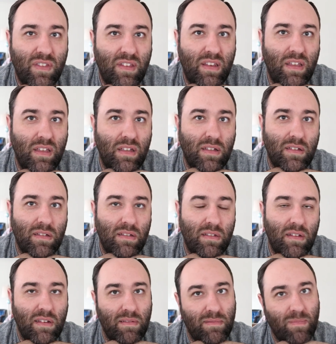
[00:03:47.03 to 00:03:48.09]
still,
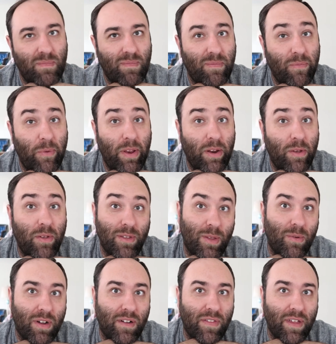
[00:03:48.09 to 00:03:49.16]
we know who
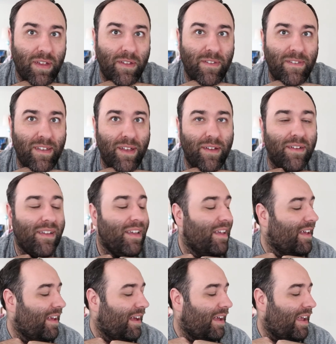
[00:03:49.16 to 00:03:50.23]
you are though. So
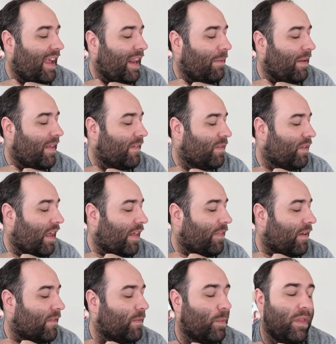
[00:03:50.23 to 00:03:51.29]
anyways, I
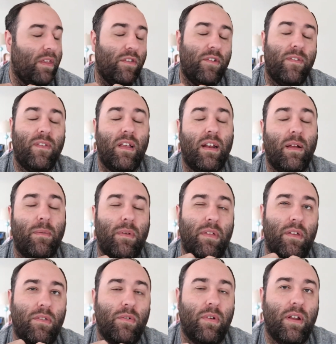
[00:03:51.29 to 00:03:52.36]
thought it was really interesting. I
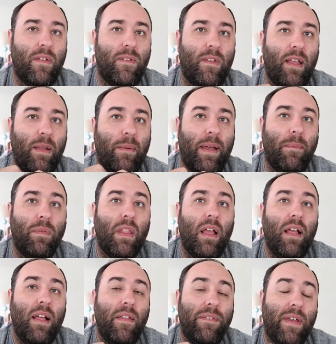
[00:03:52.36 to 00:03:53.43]
really enjoyed it. So anyway,
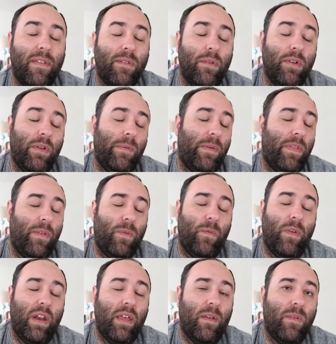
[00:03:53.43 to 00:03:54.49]
that's going to do it for this
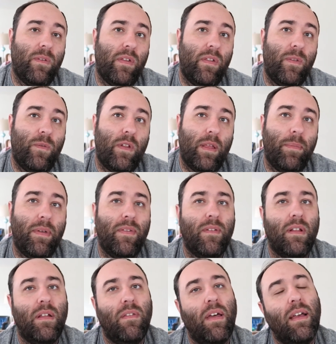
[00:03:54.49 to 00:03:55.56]
video. So this video, please
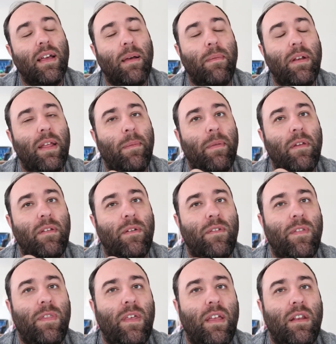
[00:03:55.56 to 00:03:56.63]
give it a like, comment down below, tell us
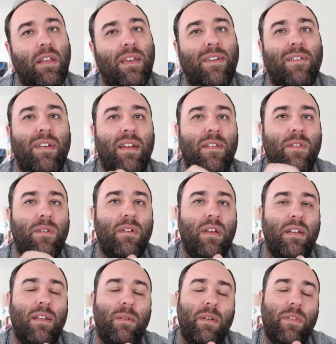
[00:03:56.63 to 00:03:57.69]
what you think, do you agree,
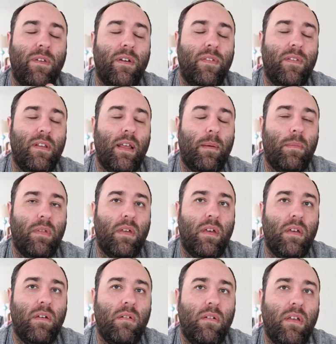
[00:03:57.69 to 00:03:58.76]
disagree, tell your thoughts down
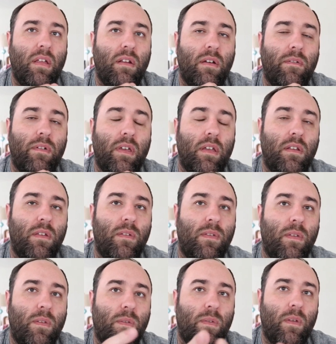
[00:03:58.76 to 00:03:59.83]
below, and don't forget to
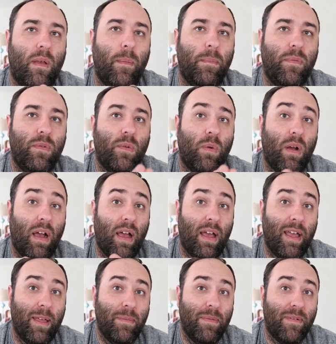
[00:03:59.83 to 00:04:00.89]

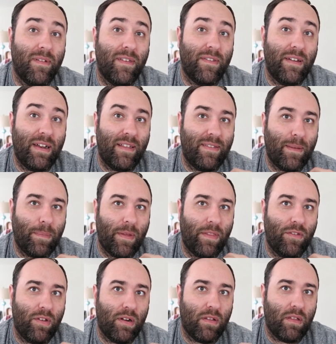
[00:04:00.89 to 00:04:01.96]
subscribe because it does help out
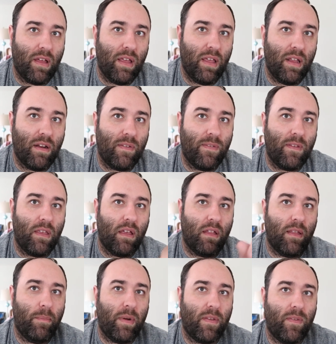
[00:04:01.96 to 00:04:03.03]
the channel a lot, and I'll see
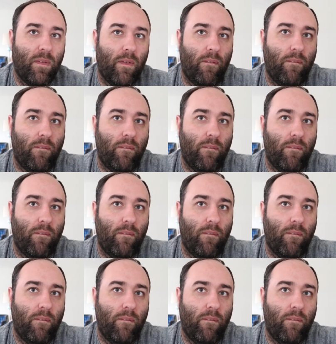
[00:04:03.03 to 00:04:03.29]
y'all in the next